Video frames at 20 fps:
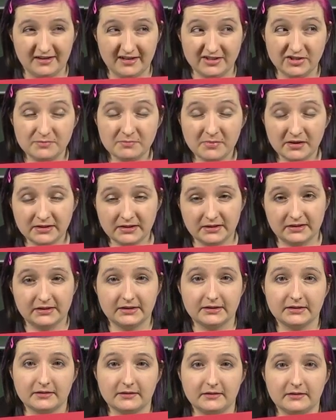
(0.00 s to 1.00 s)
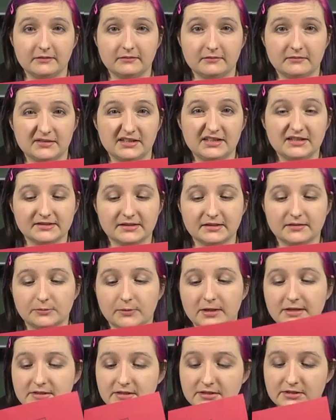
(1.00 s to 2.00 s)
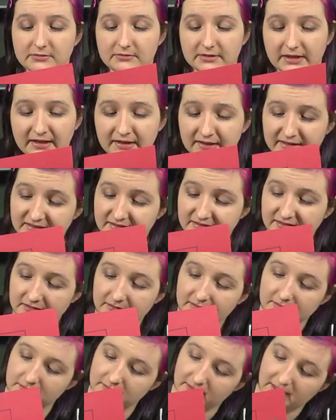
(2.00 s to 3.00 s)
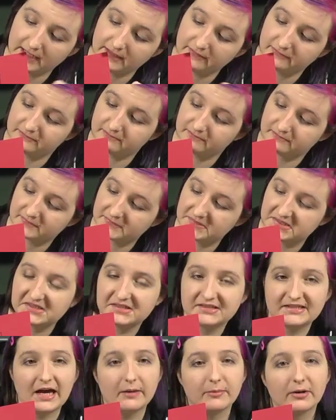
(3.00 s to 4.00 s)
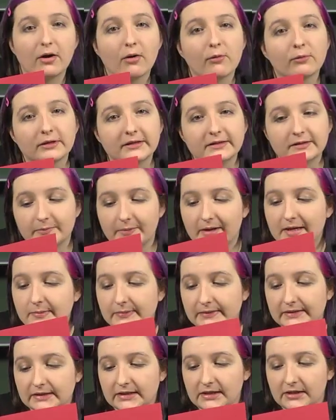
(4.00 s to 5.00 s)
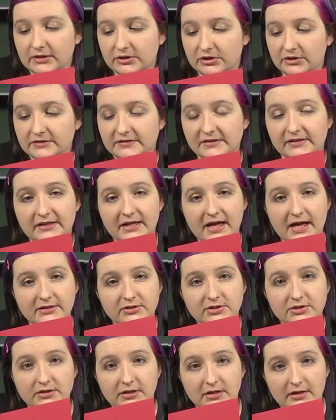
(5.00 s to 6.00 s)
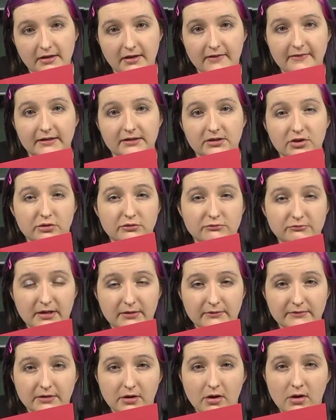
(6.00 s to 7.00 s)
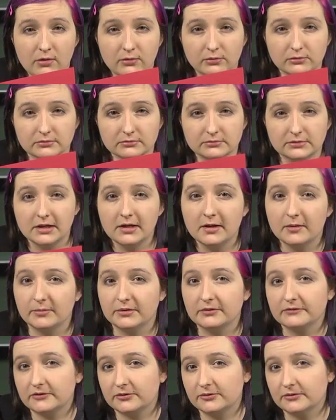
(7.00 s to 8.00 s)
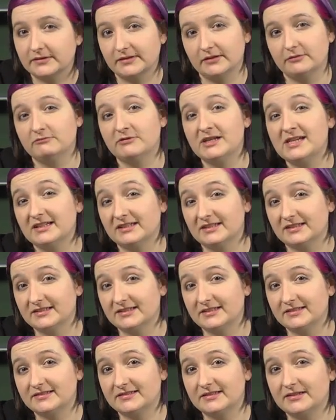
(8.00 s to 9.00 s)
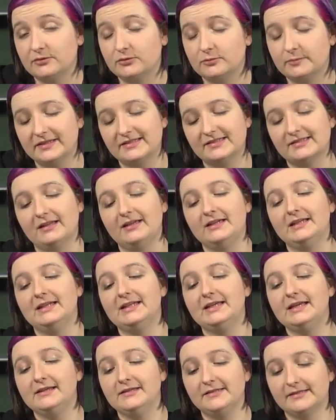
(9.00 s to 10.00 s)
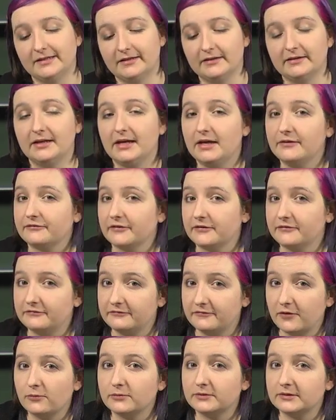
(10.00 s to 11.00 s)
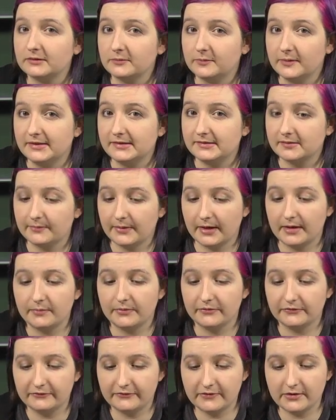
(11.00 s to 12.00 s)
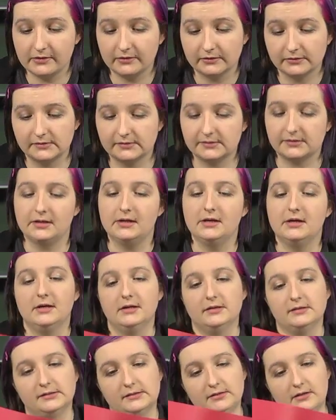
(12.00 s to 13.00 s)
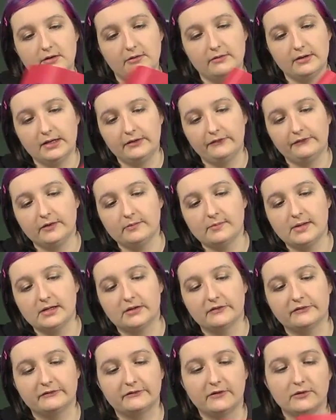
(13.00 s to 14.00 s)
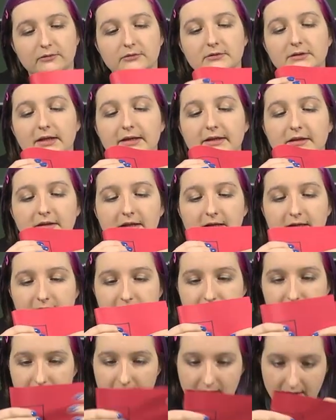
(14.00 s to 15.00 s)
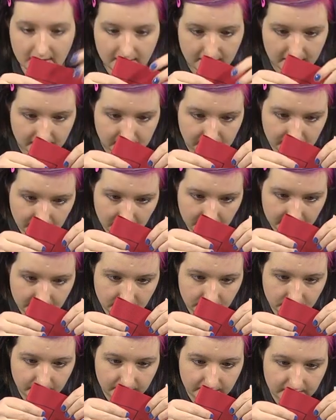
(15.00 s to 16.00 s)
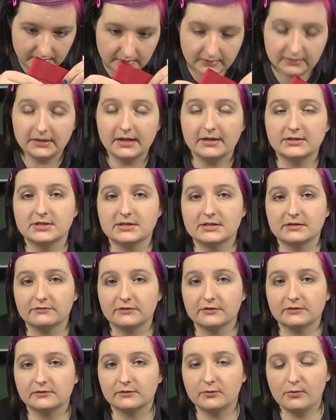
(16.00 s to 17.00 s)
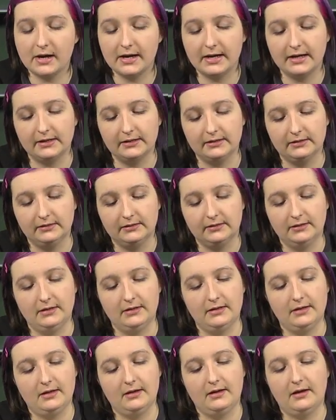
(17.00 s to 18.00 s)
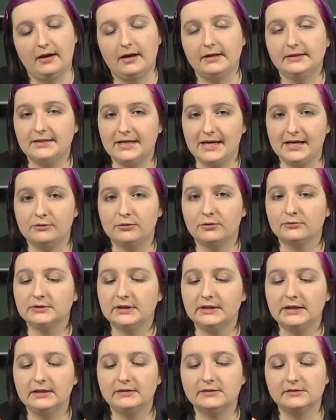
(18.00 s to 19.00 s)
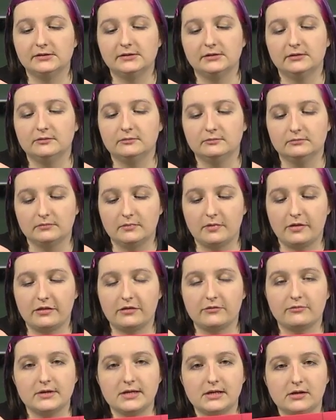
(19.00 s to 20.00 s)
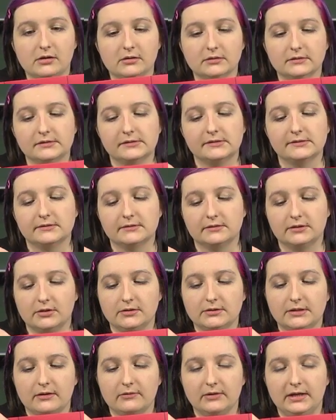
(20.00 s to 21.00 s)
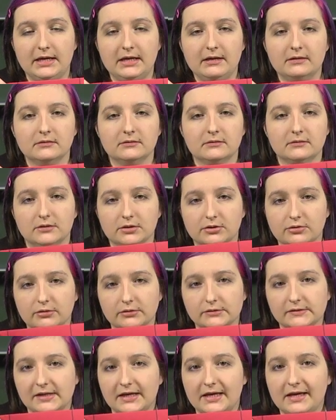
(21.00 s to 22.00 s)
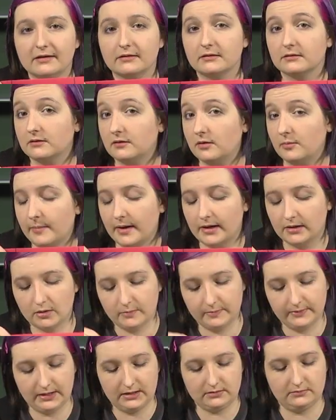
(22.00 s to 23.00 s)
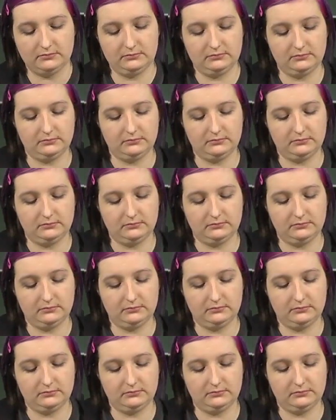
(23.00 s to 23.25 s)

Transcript: And you might think that the easiest way to do that is to kind of stab a hole in the paper, cut to the edge, and then cut round the hole. But of course, I realized that it would be slightly easier if I folded the piece of paper first. So if I make a fold like this and line up the edges of the square, I now only need to do three cuts, cut down here, across here, and back up again.